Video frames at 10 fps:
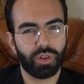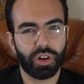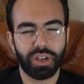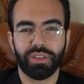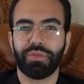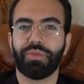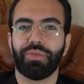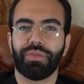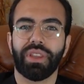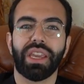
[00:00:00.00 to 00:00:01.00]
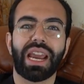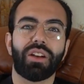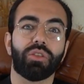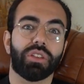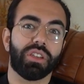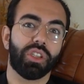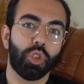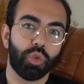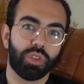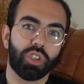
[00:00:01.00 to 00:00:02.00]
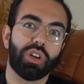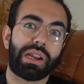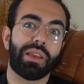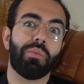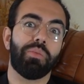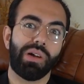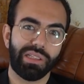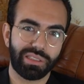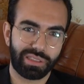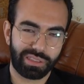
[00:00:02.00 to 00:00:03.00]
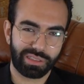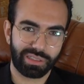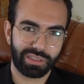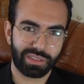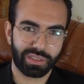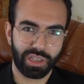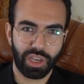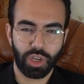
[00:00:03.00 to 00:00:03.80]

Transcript: or if they are only using your impulses